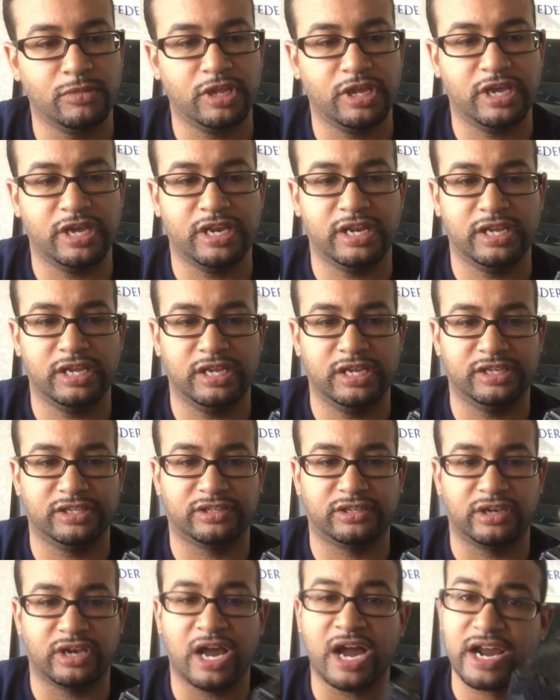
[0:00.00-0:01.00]
It
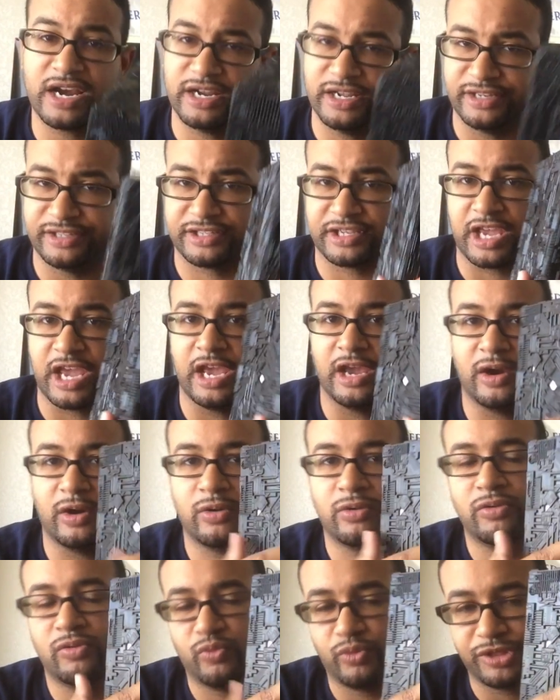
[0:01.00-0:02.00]
is not in
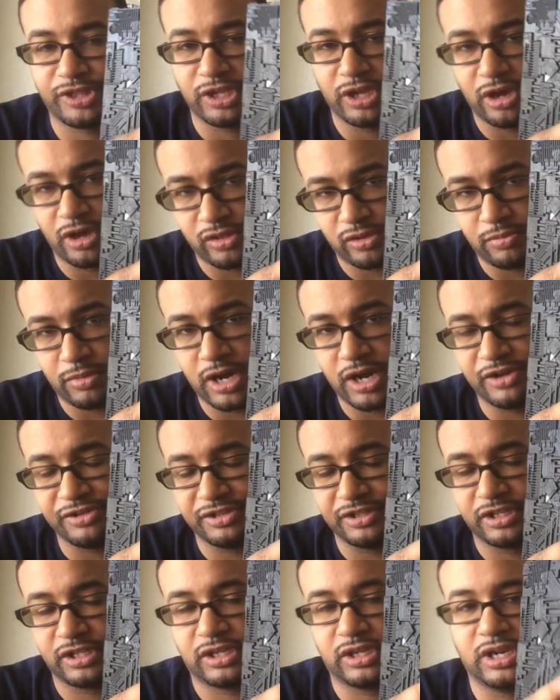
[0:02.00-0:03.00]
scale with the other
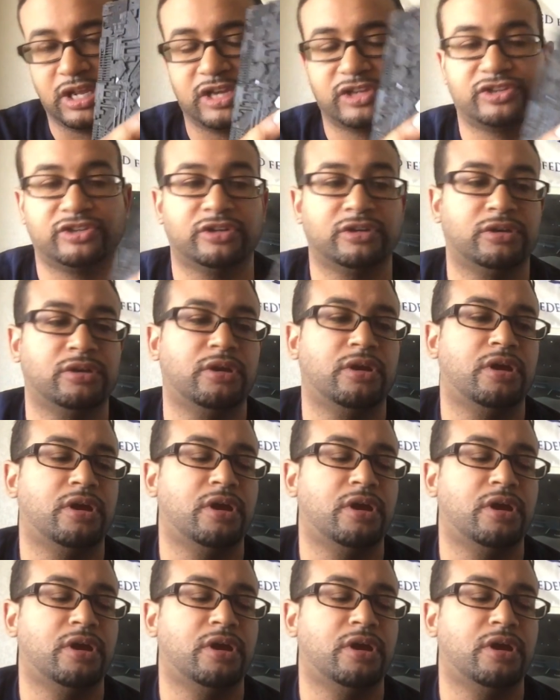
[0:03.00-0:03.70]
models in the collection.